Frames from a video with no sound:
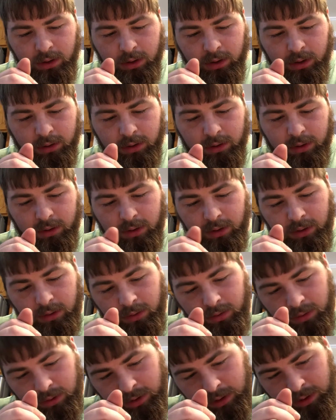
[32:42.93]
So
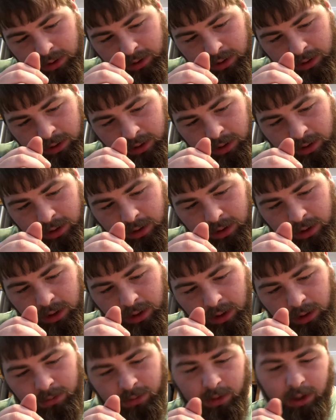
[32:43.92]

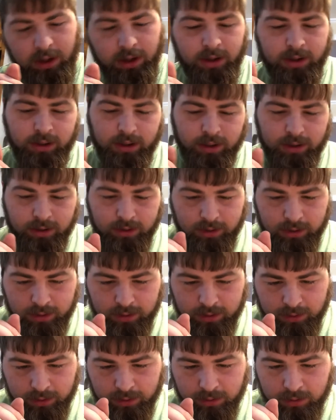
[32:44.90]
I'm not going to
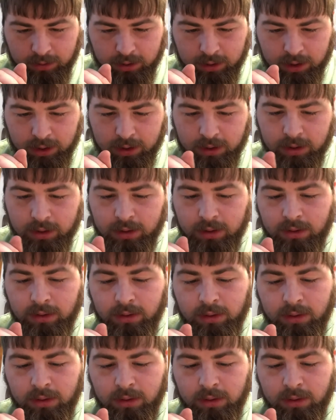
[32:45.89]
go ahead and